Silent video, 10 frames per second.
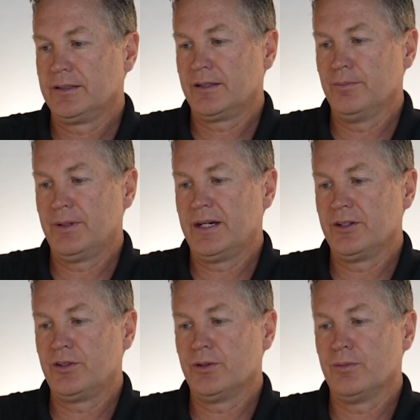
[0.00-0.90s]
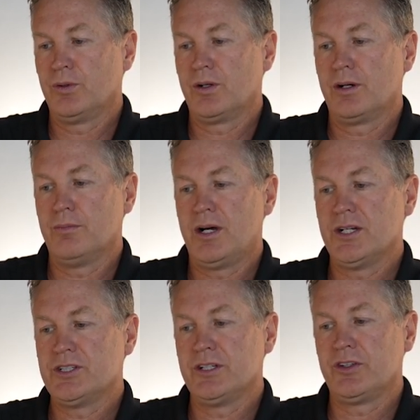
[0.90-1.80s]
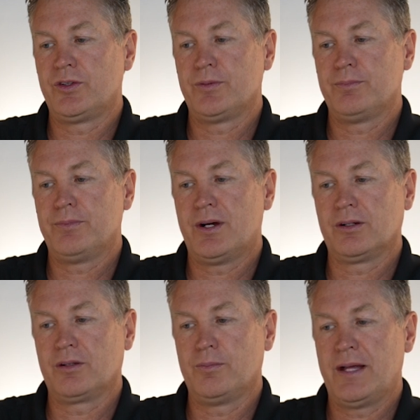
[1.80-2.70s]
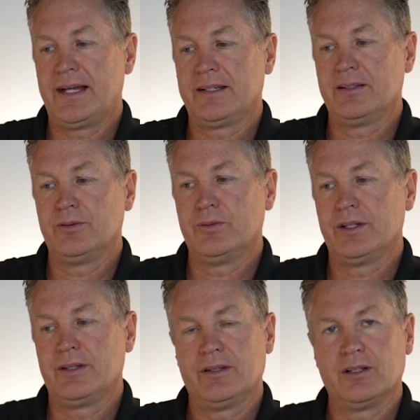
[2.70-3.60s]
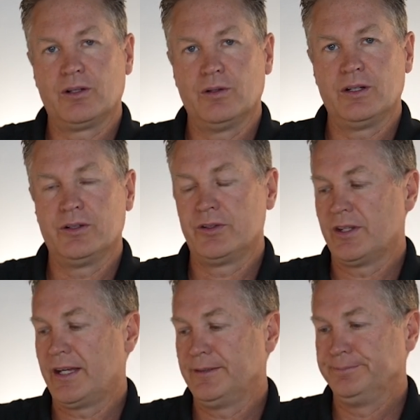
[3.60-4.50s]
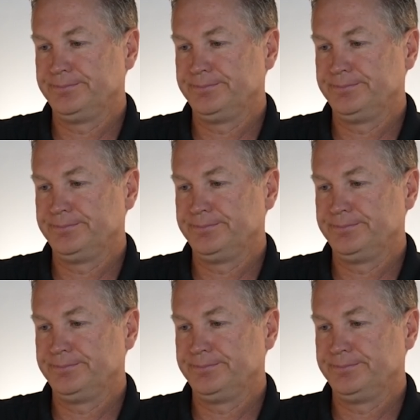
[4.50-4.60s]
compared to a more homogeneous particle packing with the colloidal side.